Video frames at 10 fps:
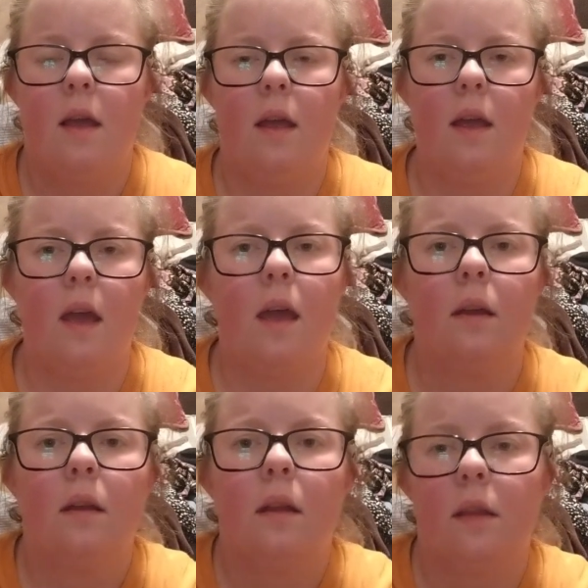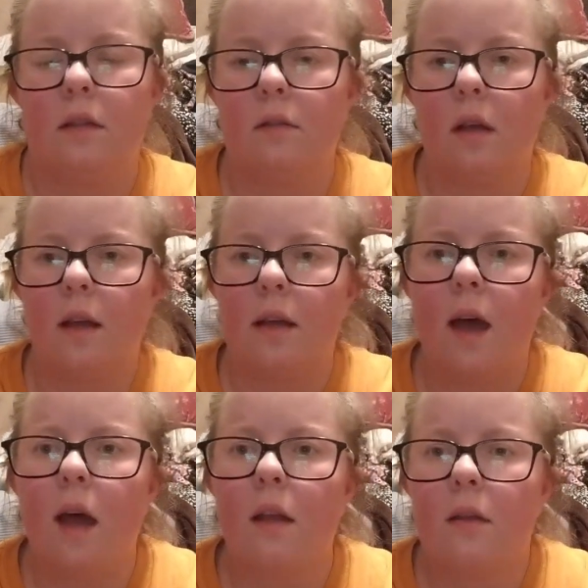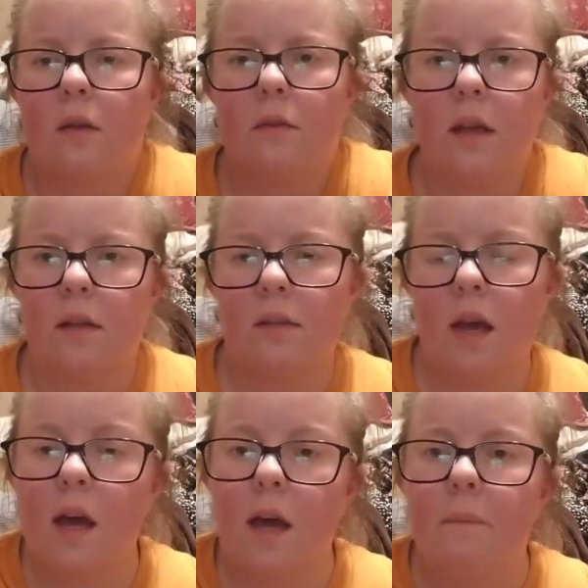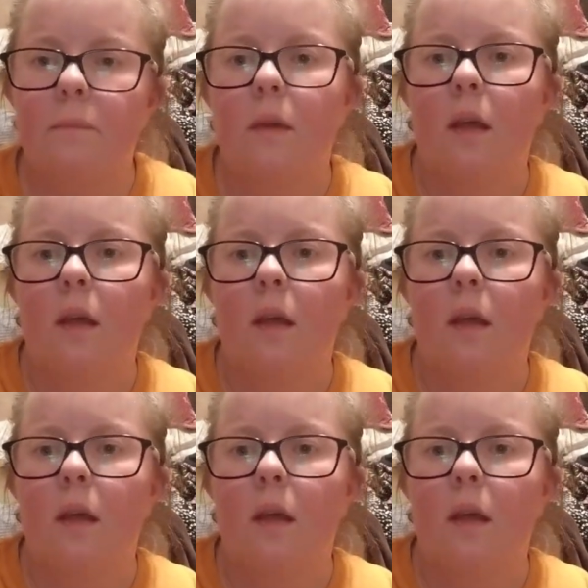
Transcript: And that's all I got. Until next time,